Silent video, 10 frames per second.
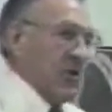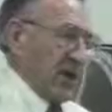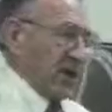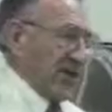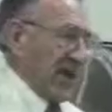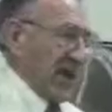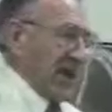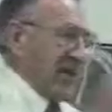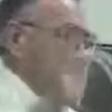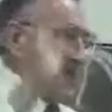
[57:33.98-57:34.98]
we
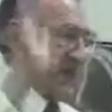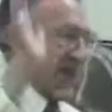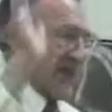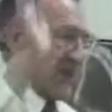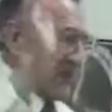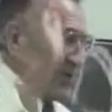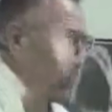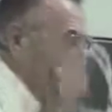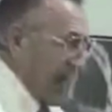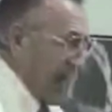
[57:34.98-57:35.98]
understand the prophet was
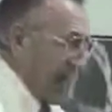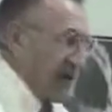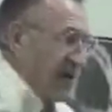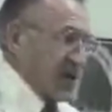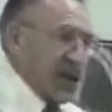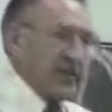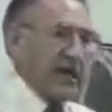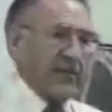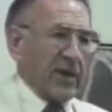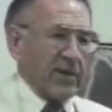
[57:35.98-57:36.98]
here waiting. God
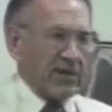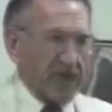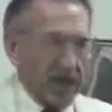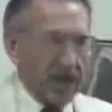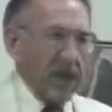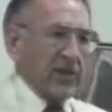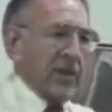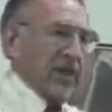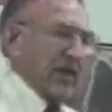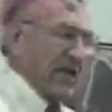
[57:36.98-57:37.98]
came on the scene. God